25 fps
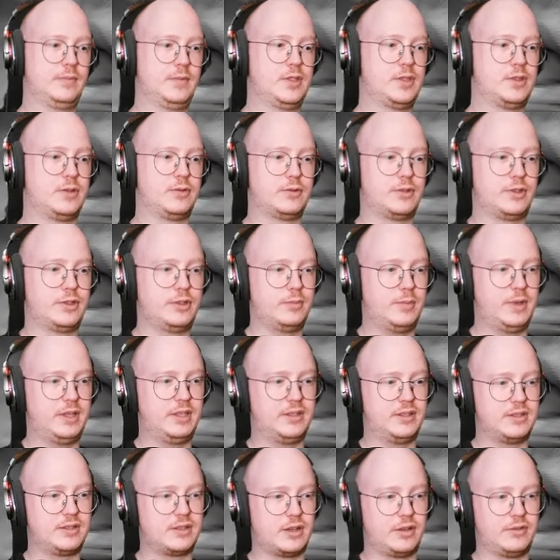So I'm trying to make
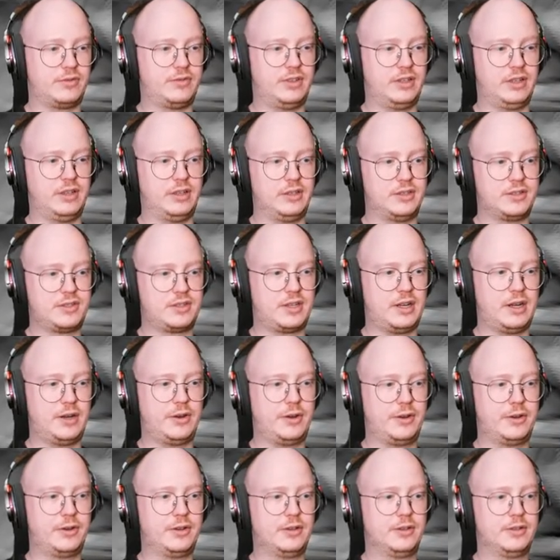this guy feel a little
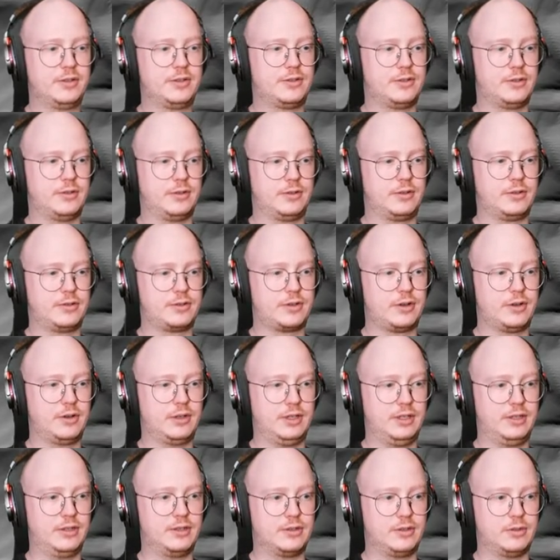scarier. So because currently
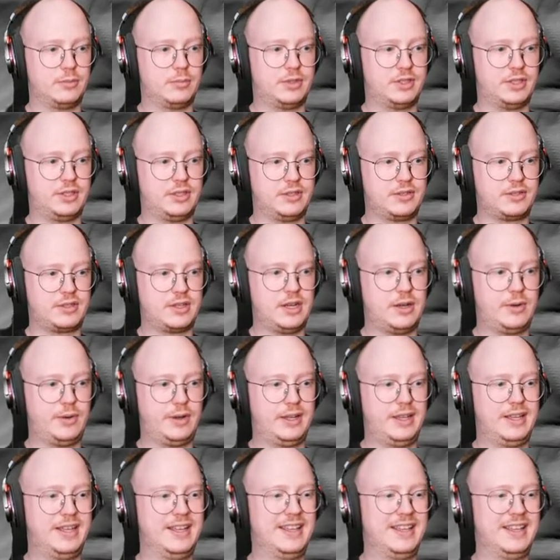he doesn't look particularly scary.